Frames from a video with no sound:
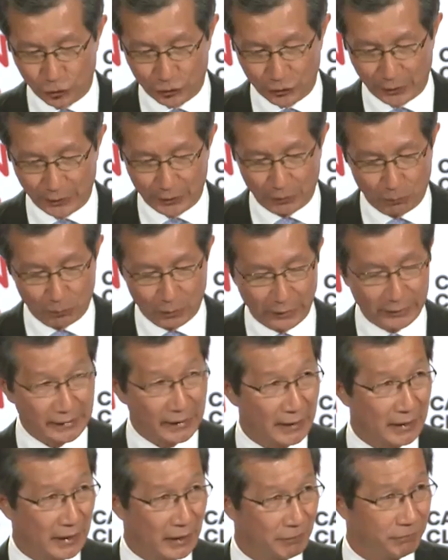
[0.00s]
share what
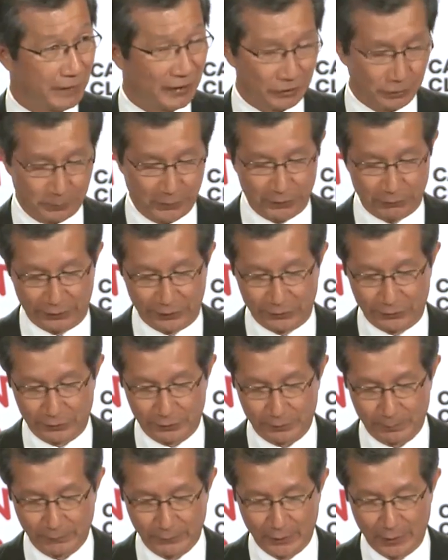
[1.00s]
I have
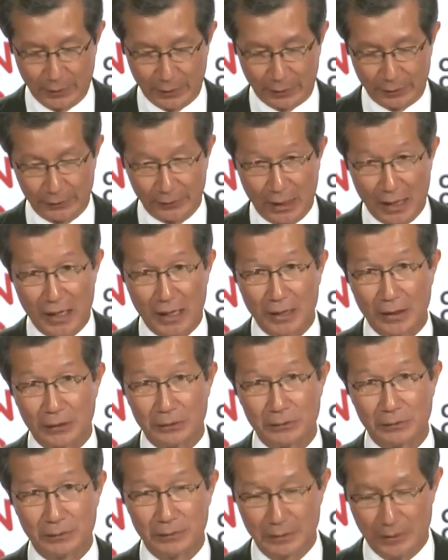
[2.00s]
experienced and
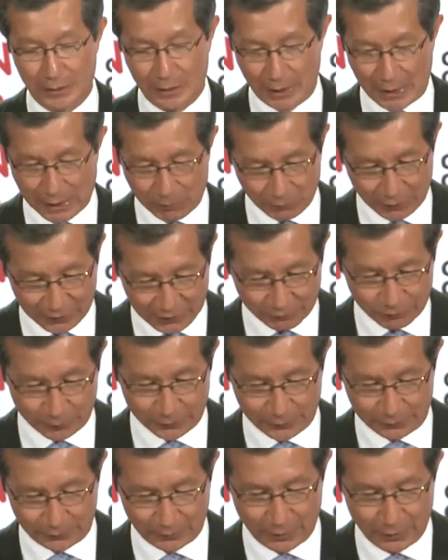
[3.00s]
how our
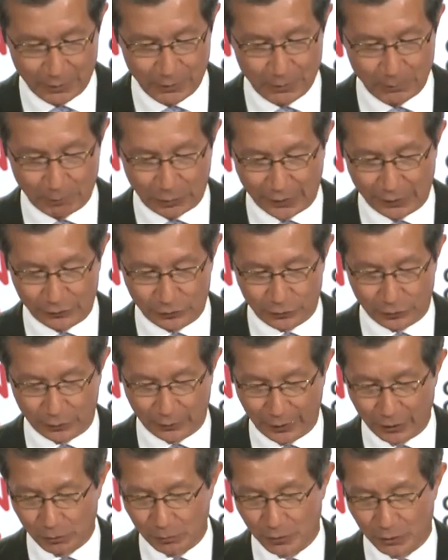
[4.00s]
government plans to
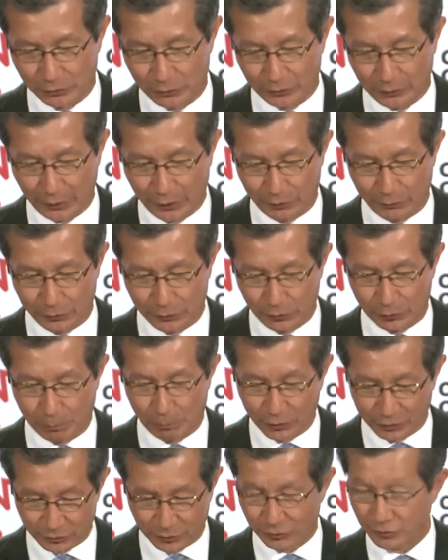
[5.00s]
help Ontario
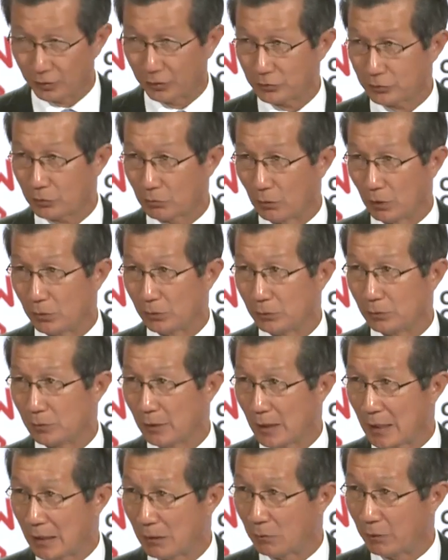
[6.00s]
businesses
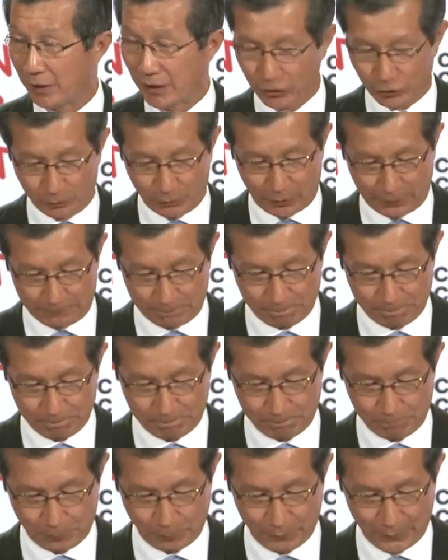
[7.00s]
grow our export.
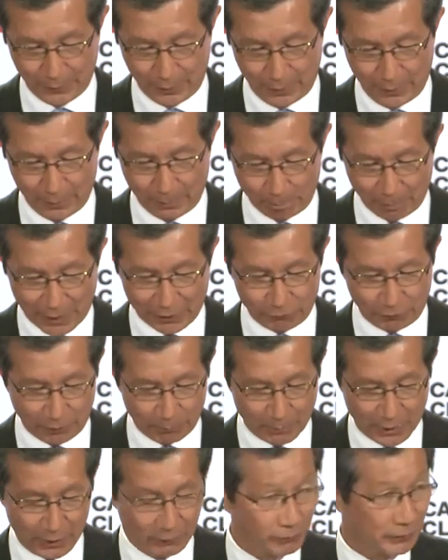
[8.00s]
My
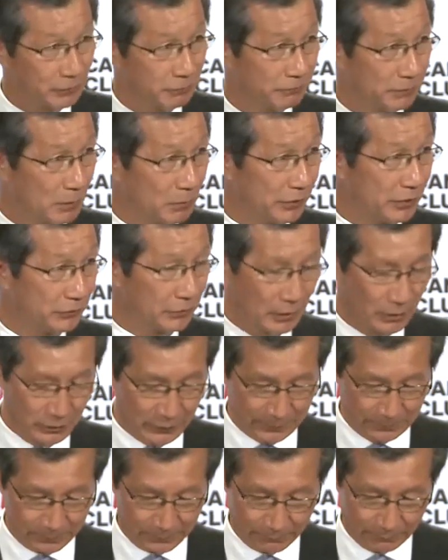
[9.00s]
remark will focus
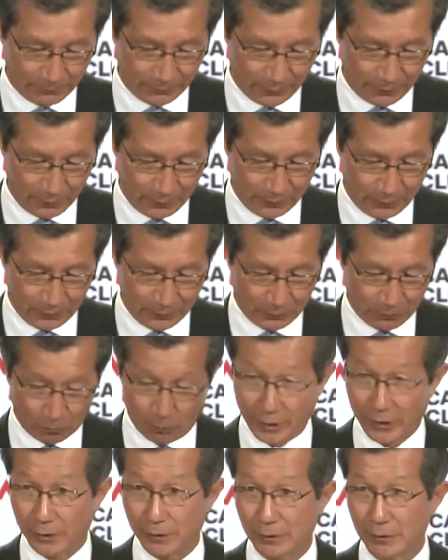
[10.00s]
on
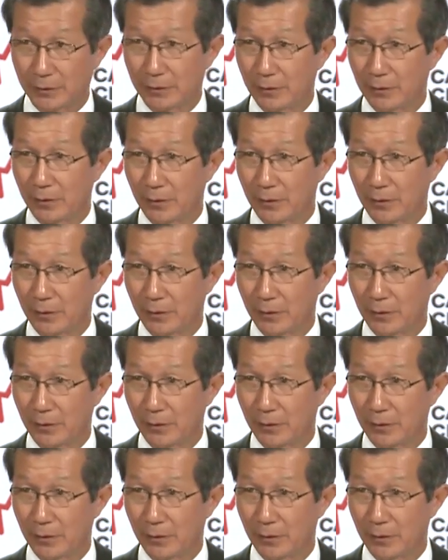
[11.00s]
where